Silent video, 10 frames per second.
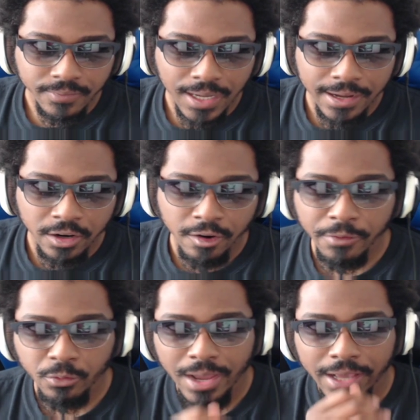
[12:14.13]
I heard
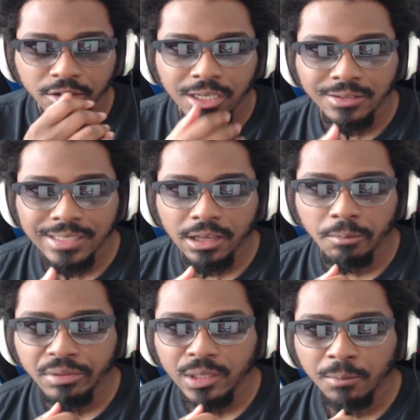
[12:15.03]
the rankers outside
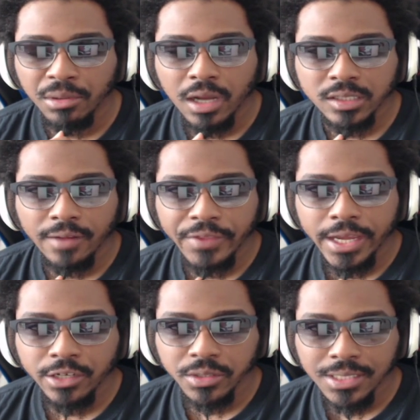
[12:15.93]
completely blocked off the
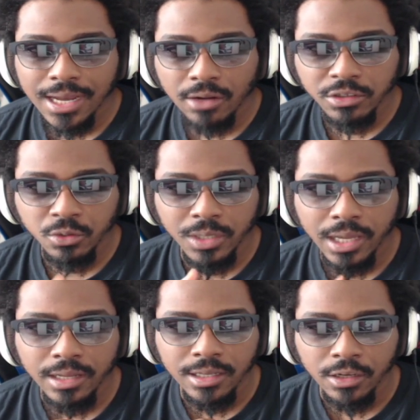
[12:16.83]
entrance. How did you
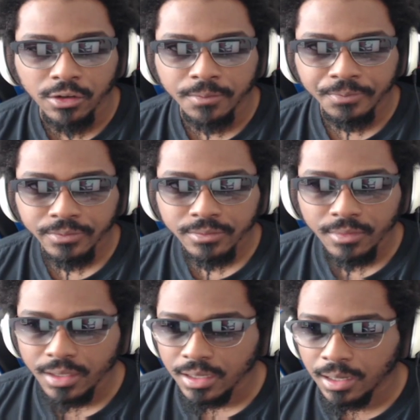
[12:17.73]
get in here?
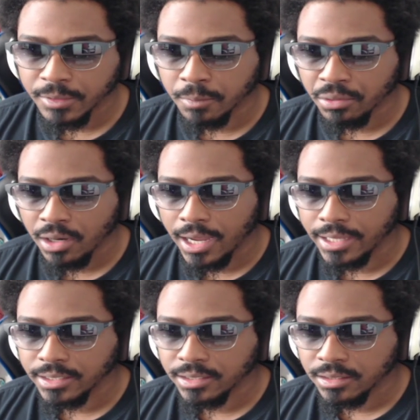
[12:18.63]
I'm
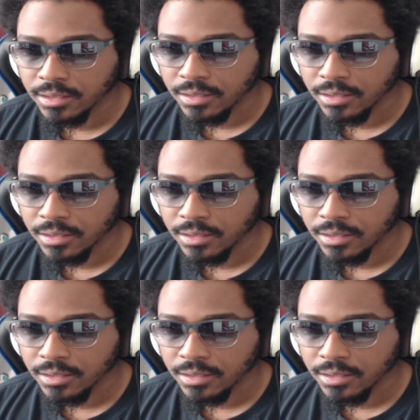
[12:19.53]
surprised.